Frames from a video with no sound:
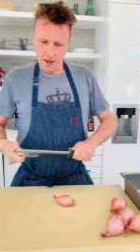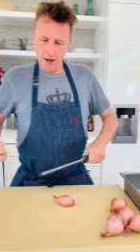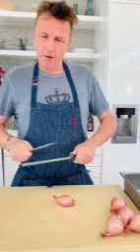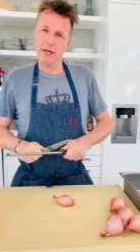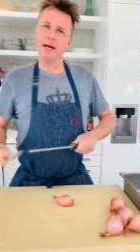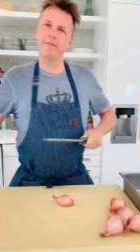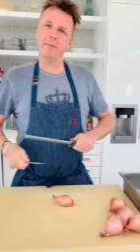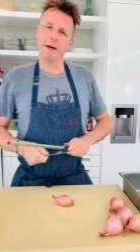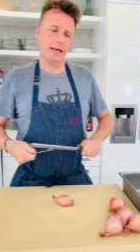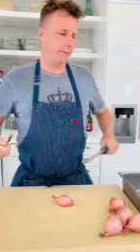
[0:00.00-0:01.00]
Okay,
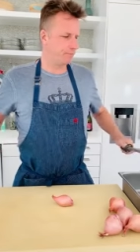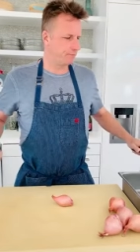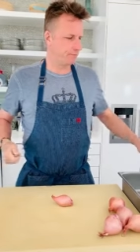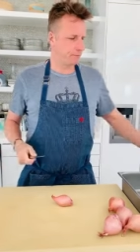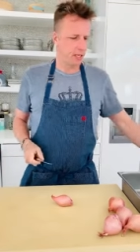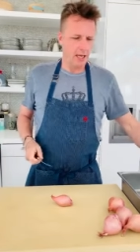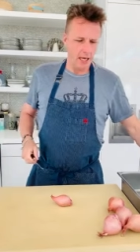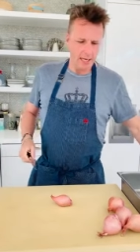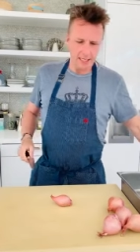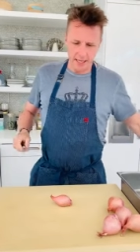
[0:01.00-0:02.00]
everybody.
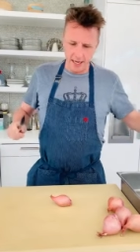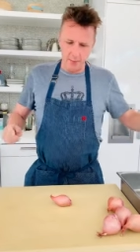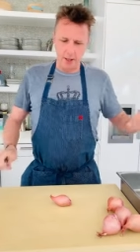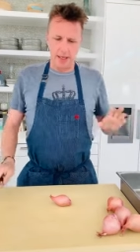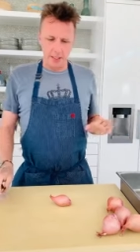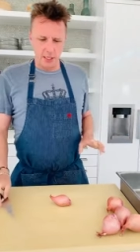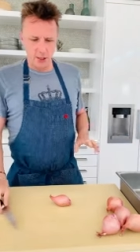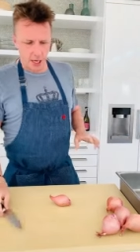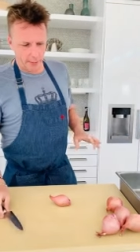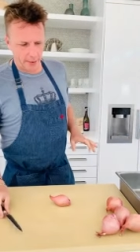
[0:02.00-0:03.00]
Today we're going to
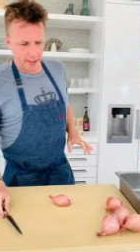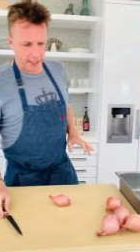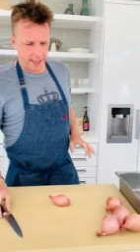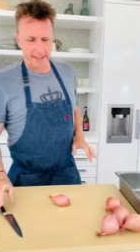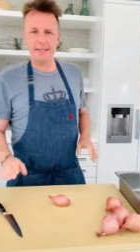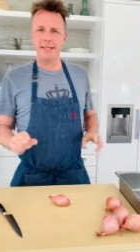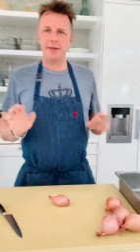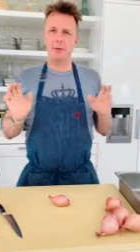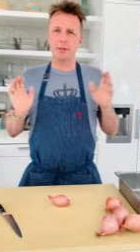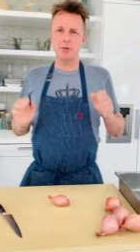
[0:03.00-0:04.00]
teach Emily how to
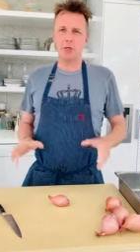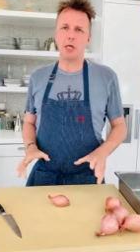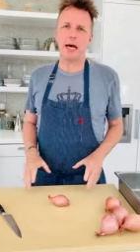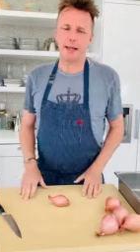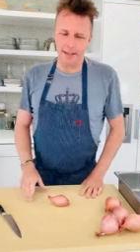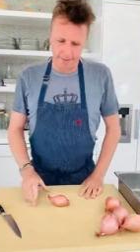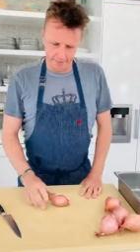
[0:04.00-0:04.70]
deal with a shallot.